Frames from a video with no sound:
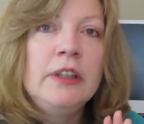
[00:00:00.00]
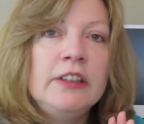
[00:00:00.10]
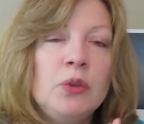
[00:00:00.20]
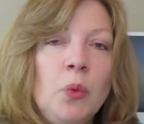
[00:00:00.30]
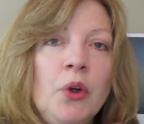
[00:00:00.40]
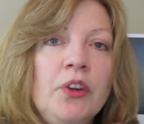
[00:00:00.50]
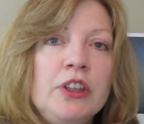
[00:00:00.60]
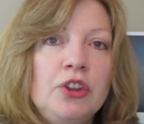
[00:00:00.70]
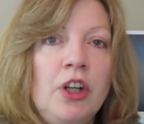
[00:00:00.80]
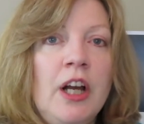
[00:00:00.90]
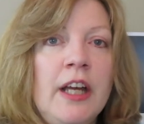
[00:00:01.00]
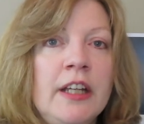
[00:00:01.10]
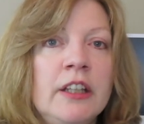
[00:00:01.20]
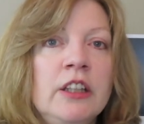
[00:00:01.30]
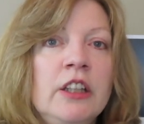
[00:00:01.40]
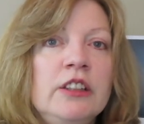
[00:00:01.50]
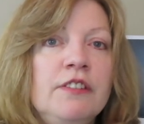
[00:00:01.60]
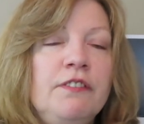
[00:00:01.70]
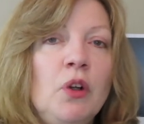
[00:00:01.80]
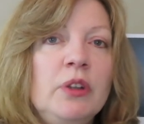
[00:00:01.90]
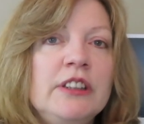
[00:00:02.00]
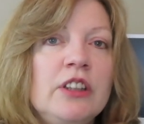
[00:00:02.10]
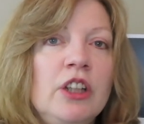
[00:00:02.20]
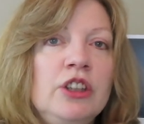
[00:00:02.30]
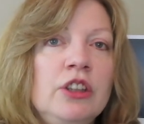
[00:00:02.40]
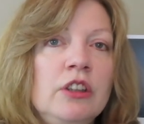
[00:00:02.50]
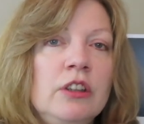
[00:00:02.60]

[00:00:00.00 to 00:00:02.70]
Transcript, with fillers: It's worth trying to focus on